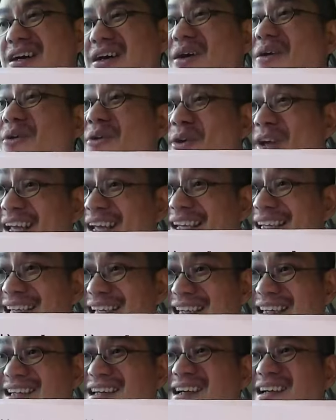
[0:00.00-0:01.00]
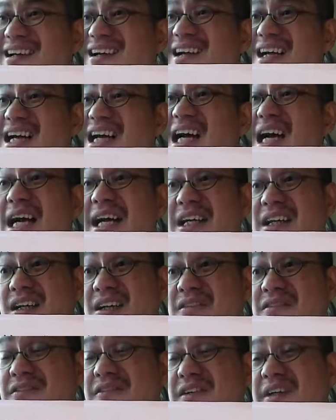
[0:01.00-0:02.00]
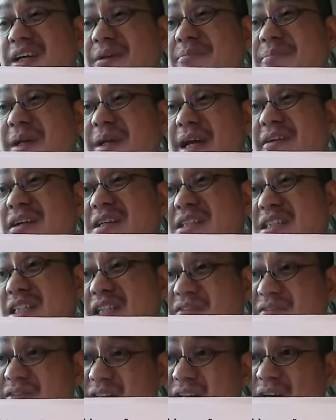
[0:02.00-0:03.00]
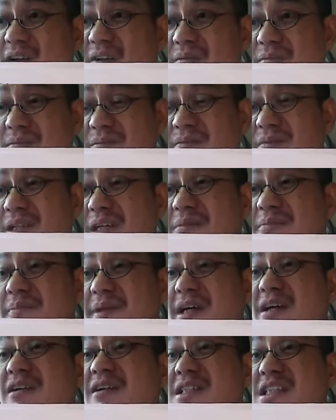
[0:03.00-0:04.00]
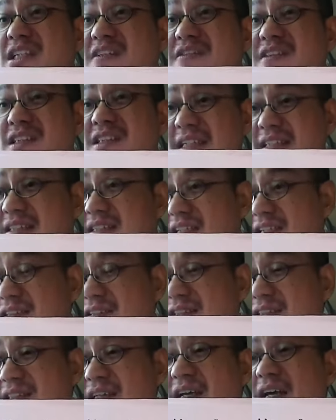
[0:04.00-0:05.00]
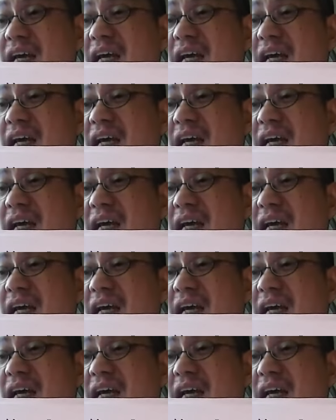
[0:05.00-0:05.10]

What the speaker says: already a kind of imperative tone, imperative sentence.